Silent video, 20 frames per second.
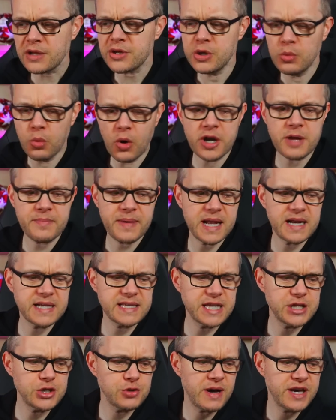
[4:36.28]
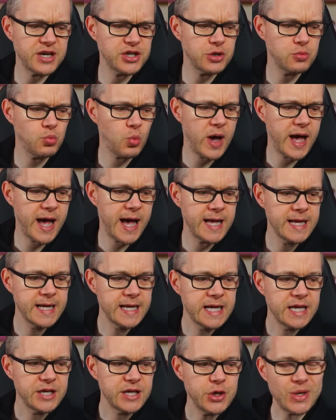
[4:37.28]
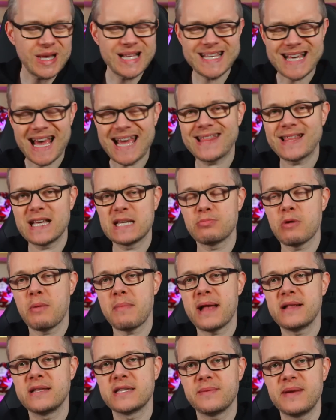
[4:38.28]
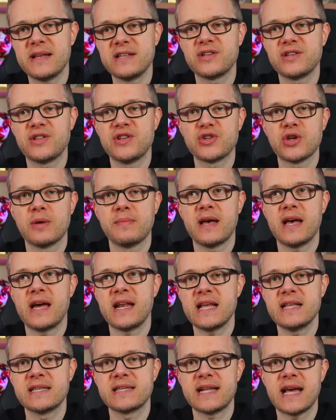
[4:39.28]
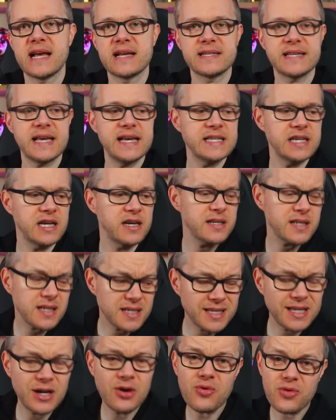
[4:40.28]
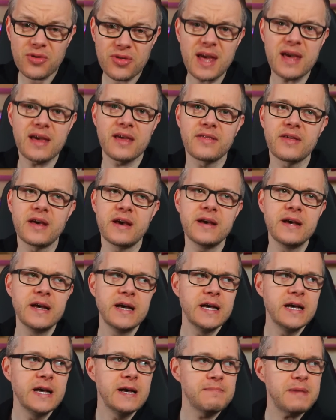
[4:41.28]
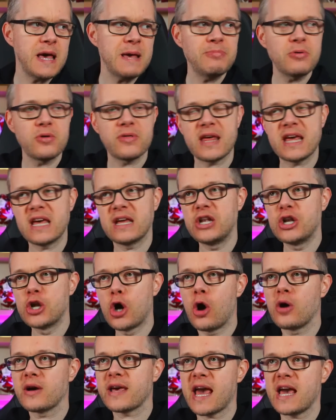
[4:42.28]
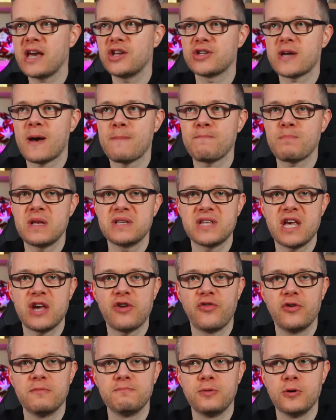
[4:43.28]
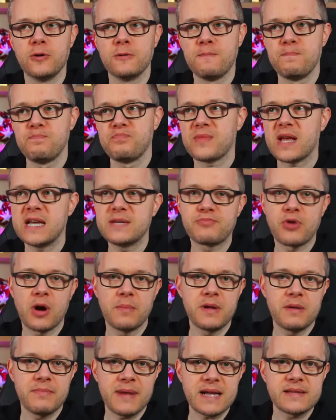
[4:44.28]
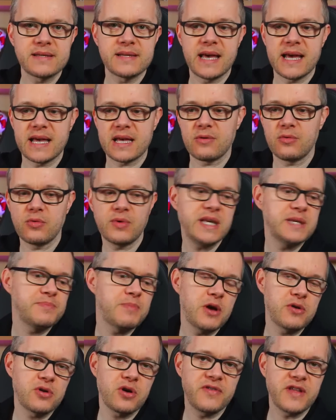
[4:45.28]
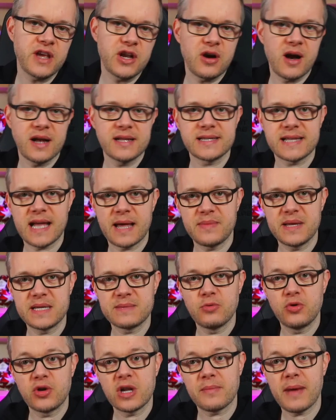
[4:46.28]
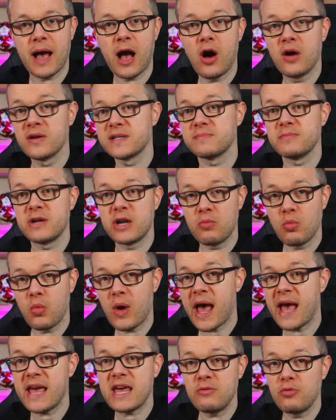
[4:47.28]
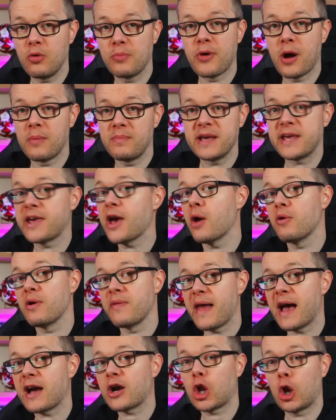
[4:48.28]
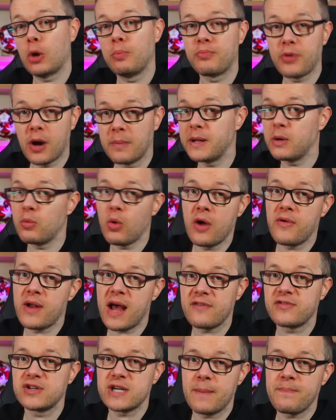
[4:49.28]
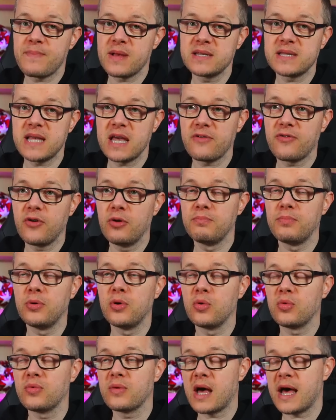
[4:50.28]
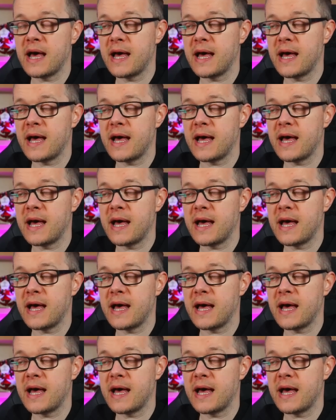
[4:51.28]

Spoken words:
you want to be in a situation where you can take this momentum into the summer and into next season. Because I still think that people think not getting Champions League football is problematic. We spoke on the United Stand this morning about Osimhen and where he will probably go, and that club probably won't have Champions League football.